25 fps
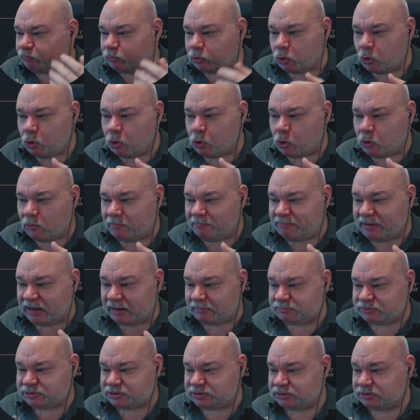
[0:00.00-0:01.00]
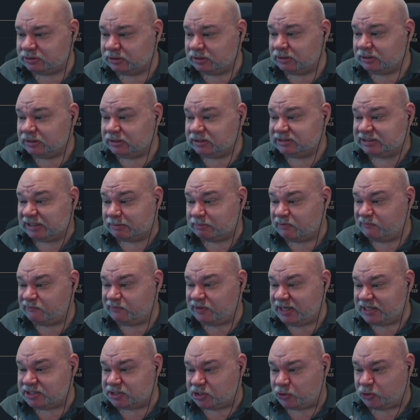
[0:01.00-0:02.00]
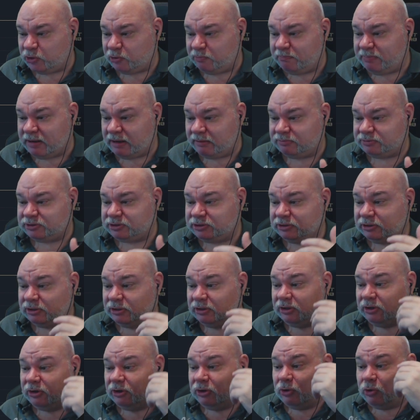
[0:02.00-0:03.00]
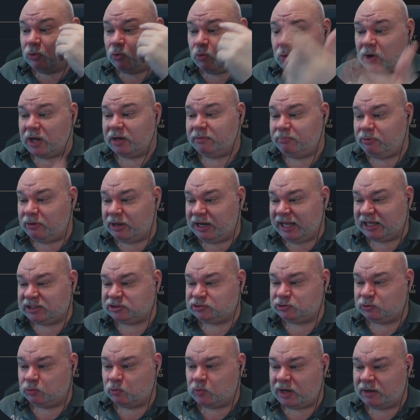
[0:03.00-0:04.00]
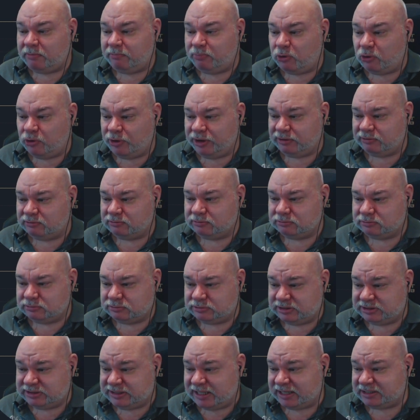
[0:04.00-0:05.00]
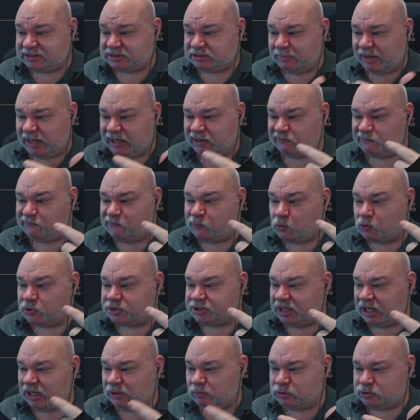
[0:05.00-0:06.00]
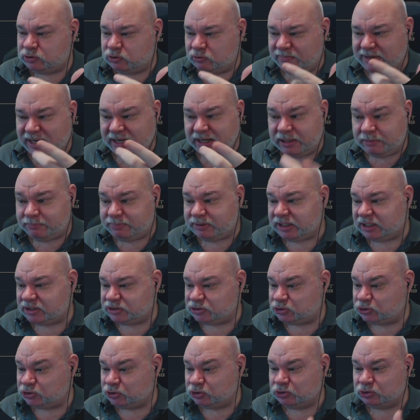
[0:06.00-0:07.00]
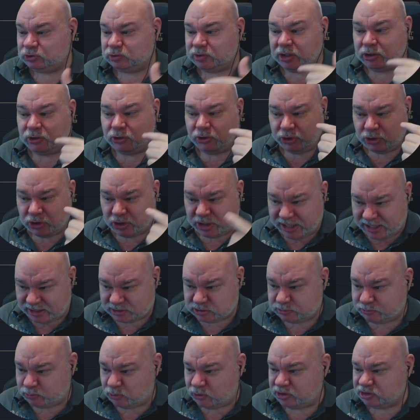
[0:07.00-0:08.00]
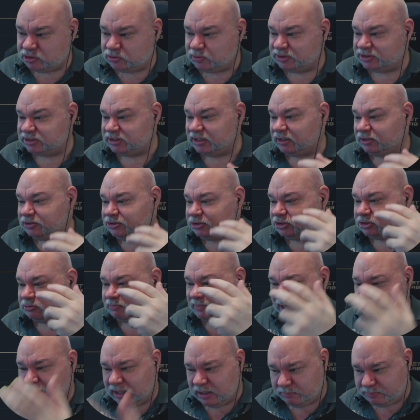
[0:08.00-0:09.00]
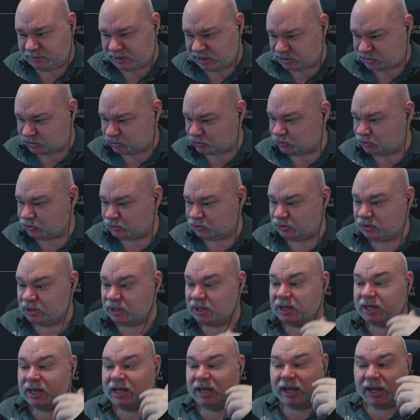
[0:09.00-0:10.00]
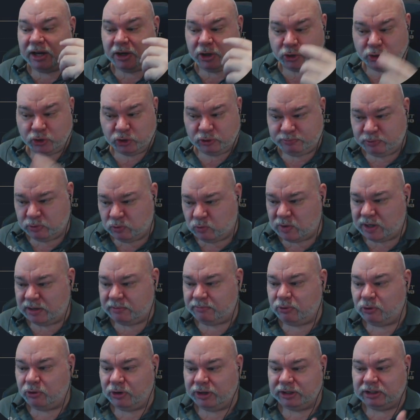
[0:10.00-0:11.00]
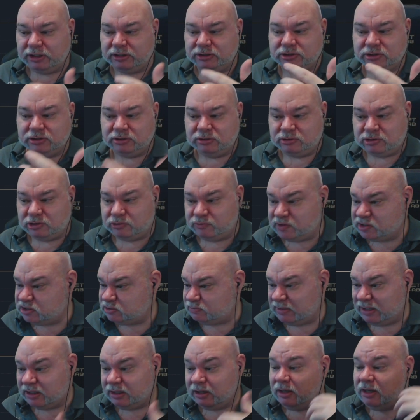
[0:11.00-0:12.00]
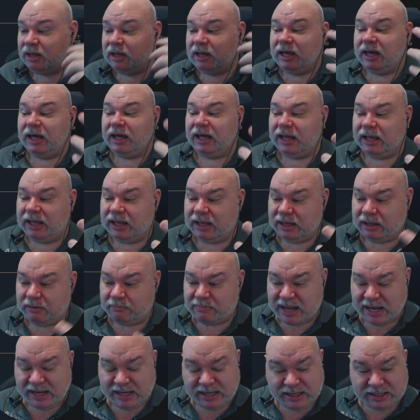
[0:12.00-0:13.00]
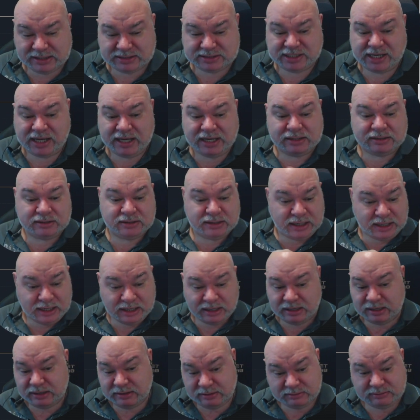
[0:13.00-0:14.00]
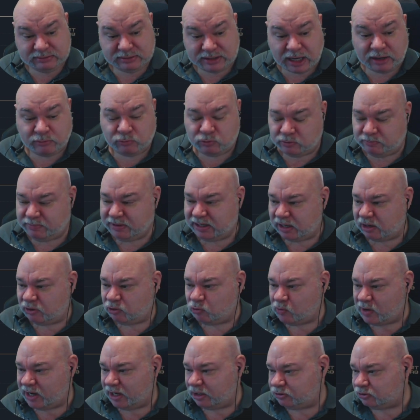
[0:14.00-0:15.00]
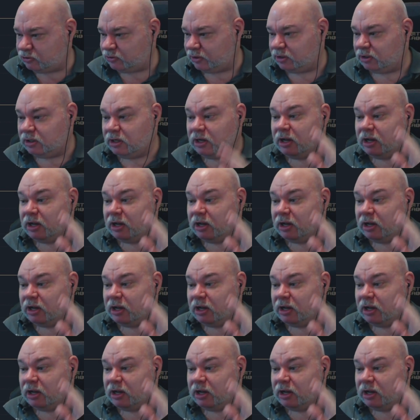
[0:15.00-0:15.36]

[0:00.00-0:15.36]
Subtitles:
Or bumped some of these. I could have bumped an extra 1 point to Dex to make it 14, which would have made it a +2. I could have got an extra point to Intelligence, making it +2. And I could have put 1 point into Charisma and making it 10, and that would be another way to do it.